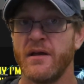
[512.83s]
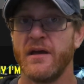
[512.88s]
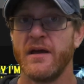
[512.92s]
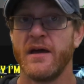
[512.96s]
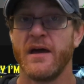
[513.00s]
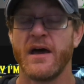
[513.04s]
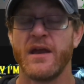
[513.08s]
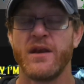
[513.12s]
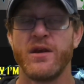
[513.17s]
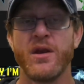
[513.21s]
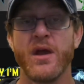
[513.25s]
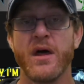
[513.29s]

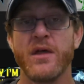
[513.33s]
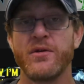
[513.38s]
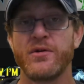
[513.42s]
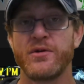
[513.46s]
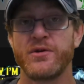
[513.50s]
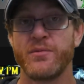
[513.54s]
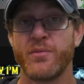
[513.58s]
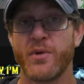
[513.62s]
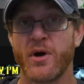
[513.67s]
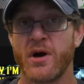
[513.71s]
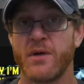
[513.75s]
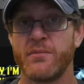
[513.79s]
another
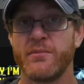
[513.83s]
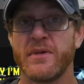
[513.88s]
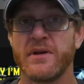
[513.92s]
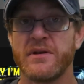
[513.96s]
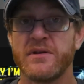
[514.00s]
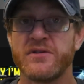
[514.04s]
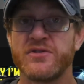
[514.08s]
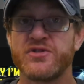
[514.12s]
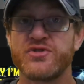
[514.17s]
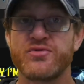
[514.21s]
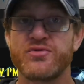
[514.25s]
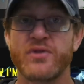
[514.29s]
department
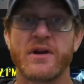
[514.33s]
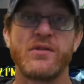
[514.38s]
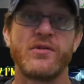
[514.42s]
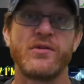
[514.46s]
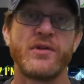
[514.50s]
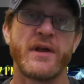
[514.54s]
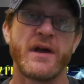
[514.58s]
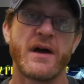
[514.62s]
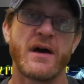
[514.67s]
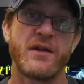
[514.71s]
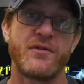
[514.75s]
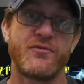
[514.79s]

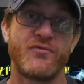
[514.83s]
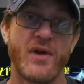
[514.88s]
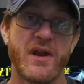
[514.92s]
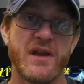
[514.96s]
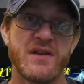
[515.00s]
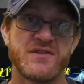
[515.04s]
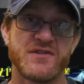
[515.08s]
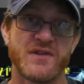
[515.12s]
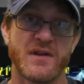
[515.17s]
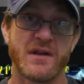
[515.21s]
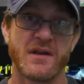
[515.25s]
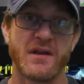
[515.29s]
strictly on
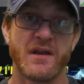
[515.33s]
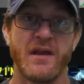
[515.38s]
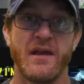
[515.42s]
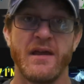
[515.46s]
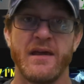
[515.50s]
racing.